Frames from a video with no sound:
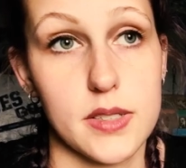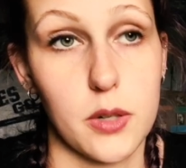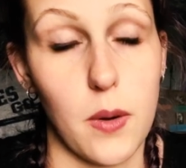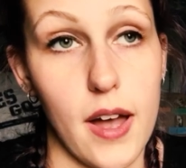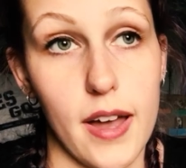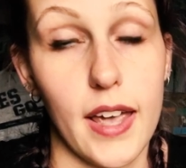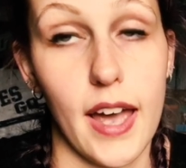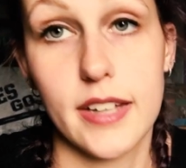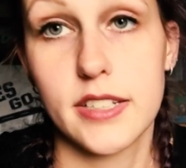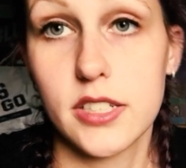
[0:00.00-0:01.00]
So I
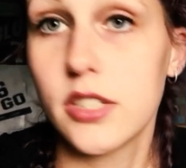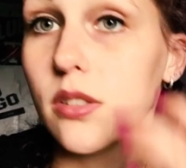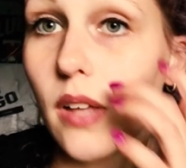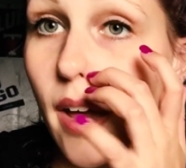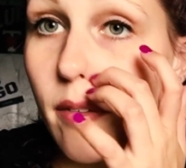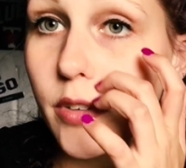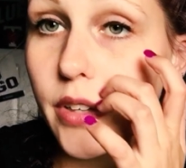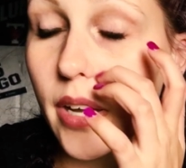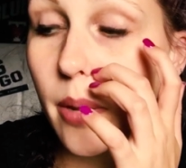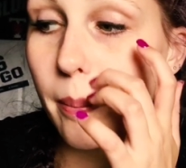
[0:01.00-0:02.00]
had to do that for
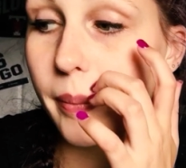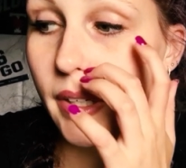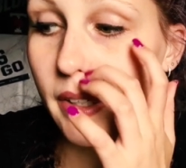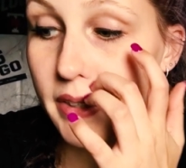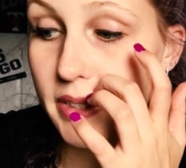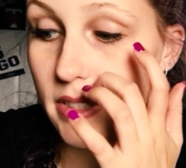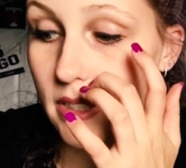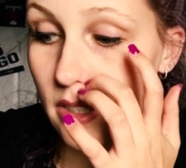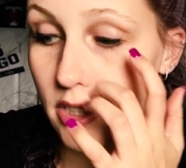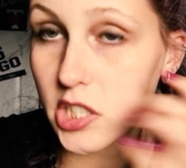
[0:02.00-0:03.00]
them because
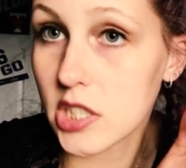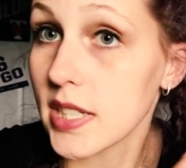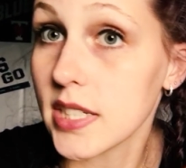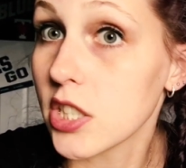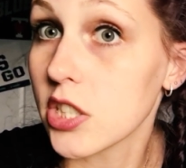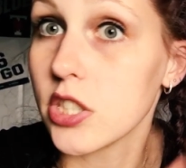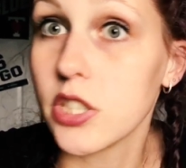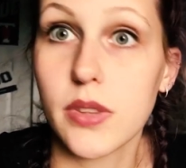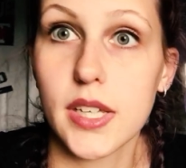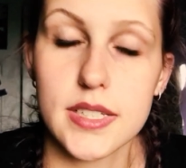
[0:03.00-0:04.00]
it's just easier to do
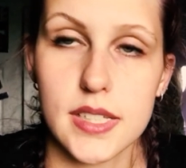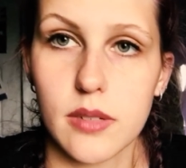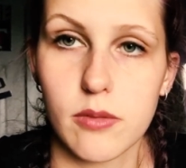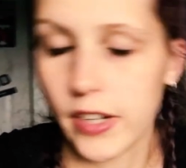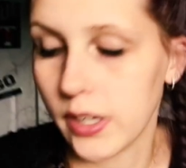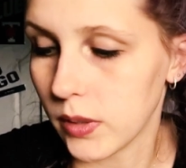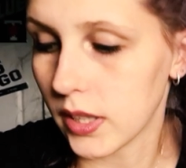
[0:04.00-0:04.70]
things than fight with